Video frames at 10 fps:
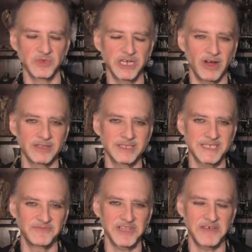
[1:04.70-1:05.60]

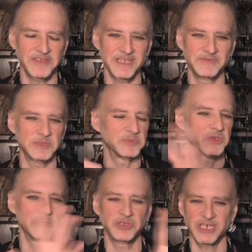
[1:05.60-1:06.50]
regardless of level of
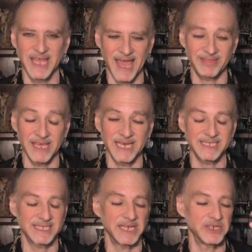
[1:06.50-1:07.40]
subscription, get the
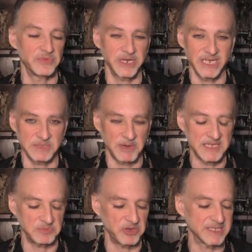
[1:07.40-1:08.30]
extended readings,
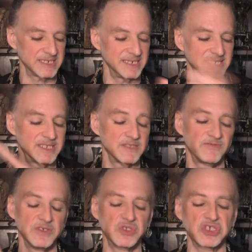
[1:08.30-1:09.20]
past, present, and into the
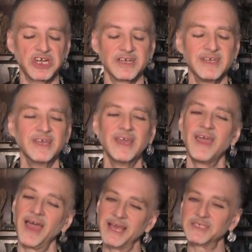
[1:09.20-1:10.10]
future,
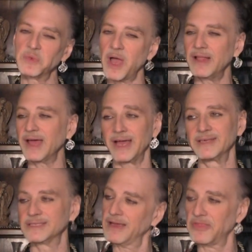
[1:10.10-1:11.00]
as well
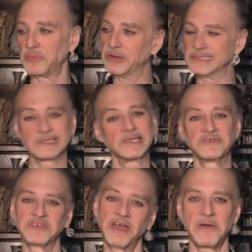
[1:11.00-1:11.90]
as uh, the president
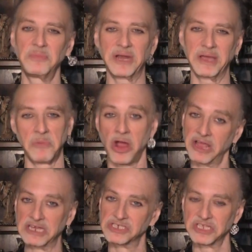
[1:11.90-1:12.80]
of the company,
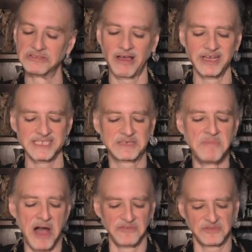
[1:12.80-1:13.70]
Mark Angelo Lyons
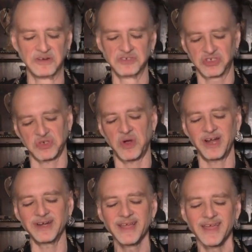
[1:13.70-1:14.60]
Mal for
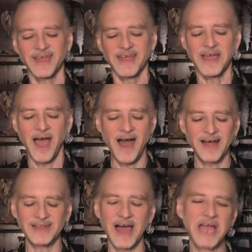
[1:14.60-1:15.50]
short,
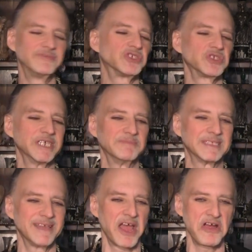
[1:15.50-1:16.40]
uh, live
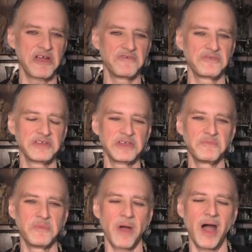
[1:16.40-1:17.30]
streams there
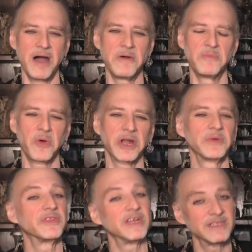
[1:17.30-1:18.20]
every uh,
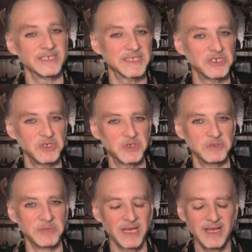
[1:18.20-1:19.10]
morning with an unlisted
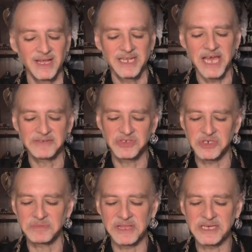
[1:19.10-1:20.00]
YouTube live
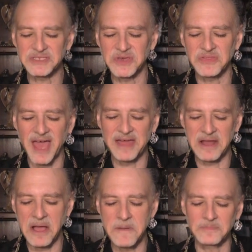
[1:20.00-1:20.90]
stream link so
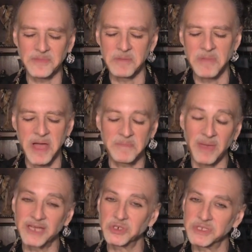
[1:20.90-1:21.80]
that um, my
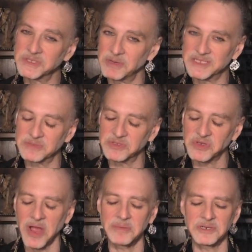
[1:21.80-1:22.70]
patrons, my
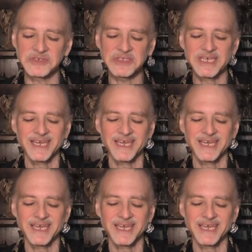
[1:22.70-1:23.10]
subscribers,